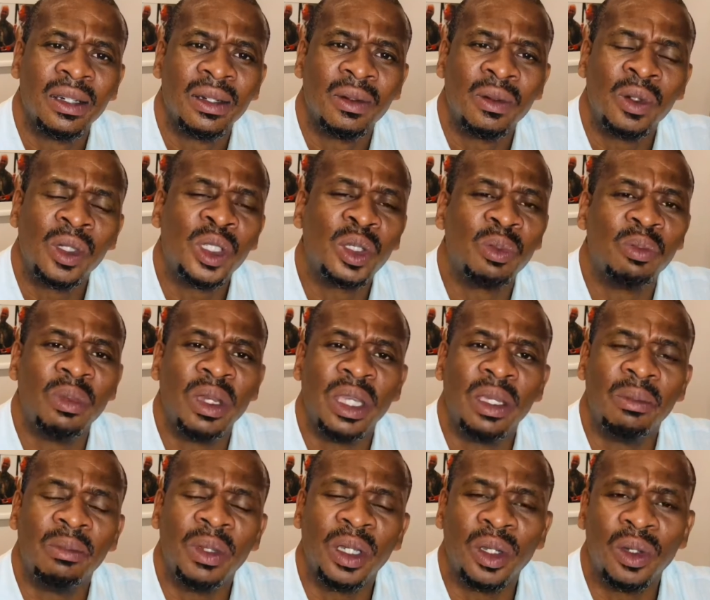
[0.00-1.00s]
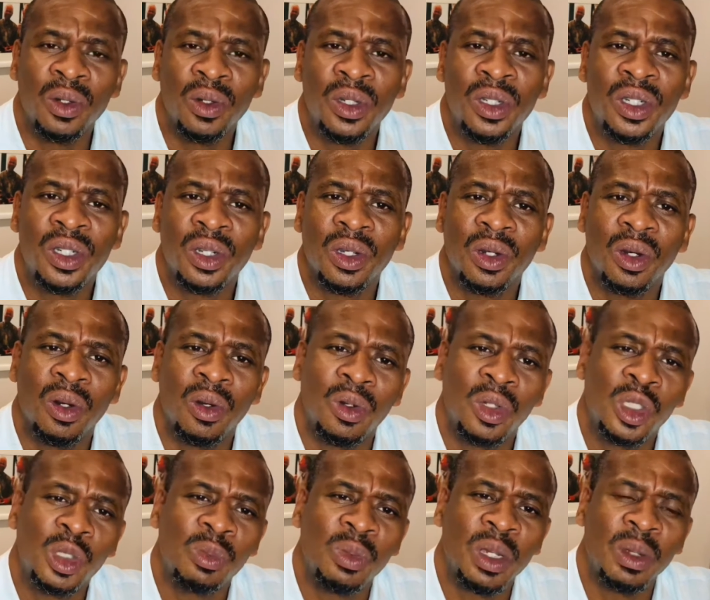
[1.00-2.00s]
which may be good or
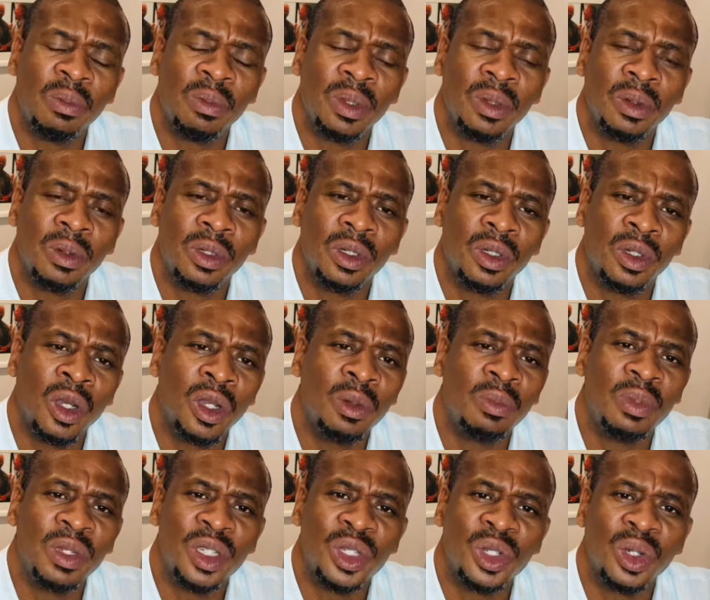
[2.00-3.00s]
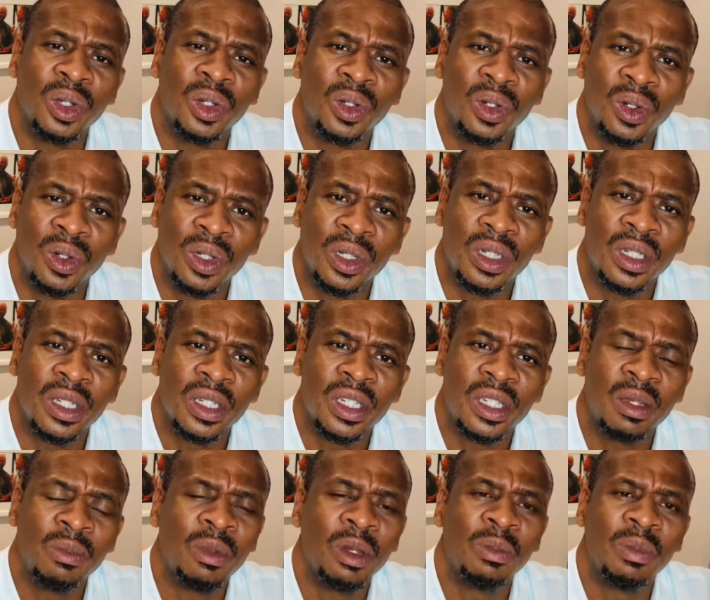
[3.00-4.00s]
which may not be so good,
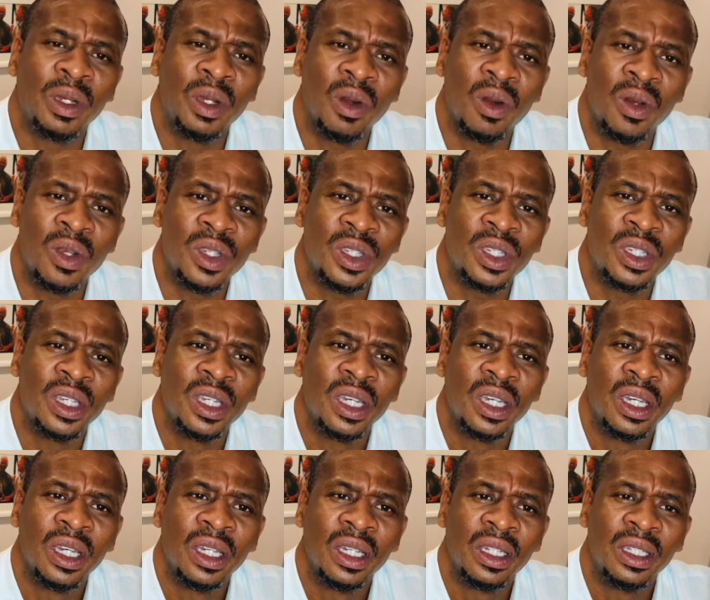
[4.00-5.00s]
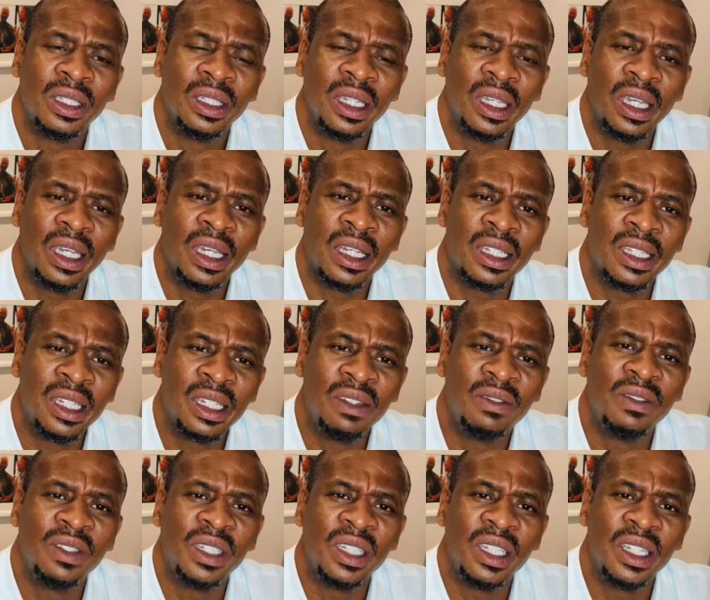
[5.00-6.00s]
simply because the
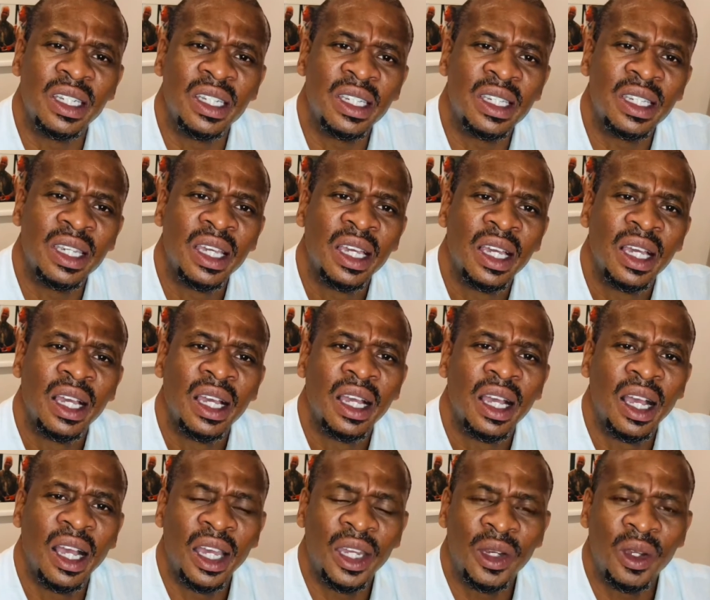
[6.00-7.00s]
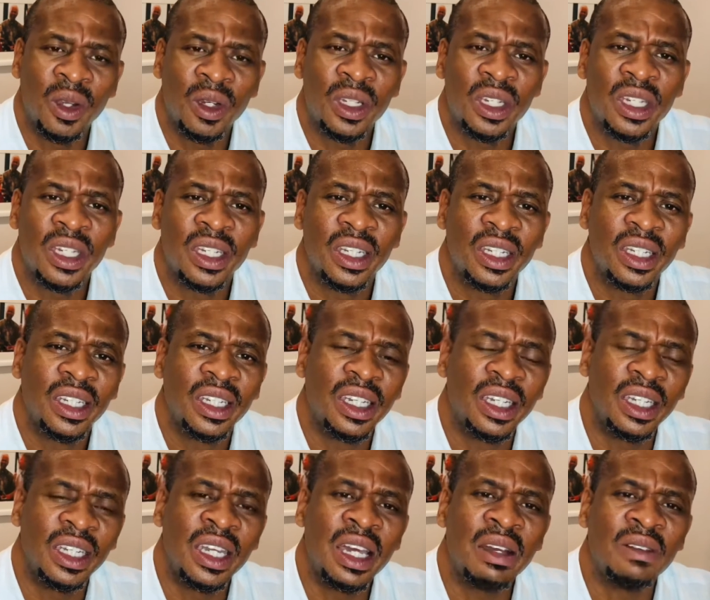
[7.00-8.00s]
activities are not
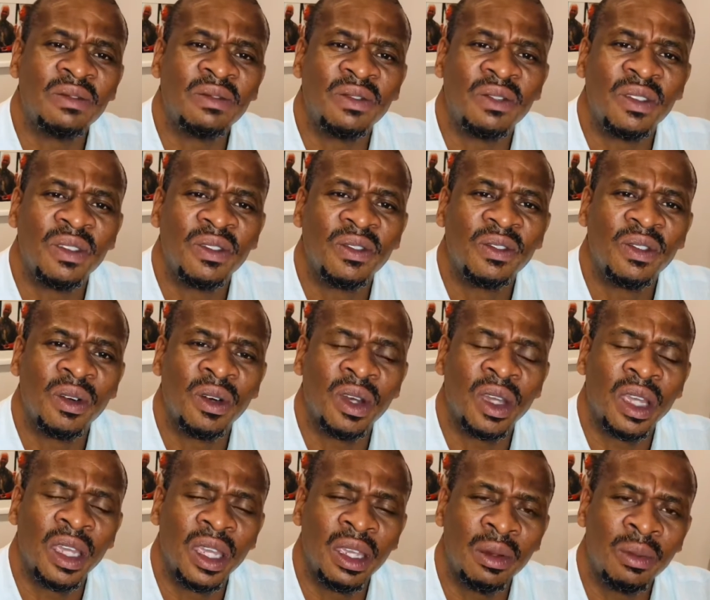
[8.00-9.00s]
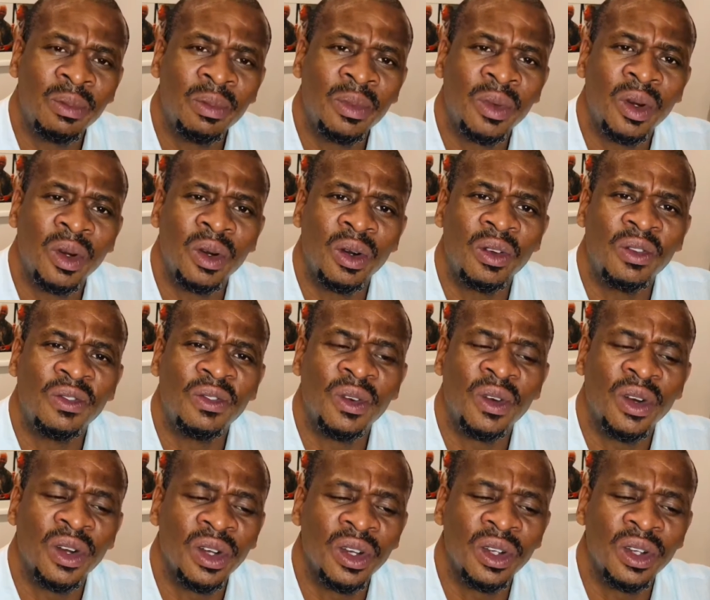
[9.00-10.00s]
enough for him or for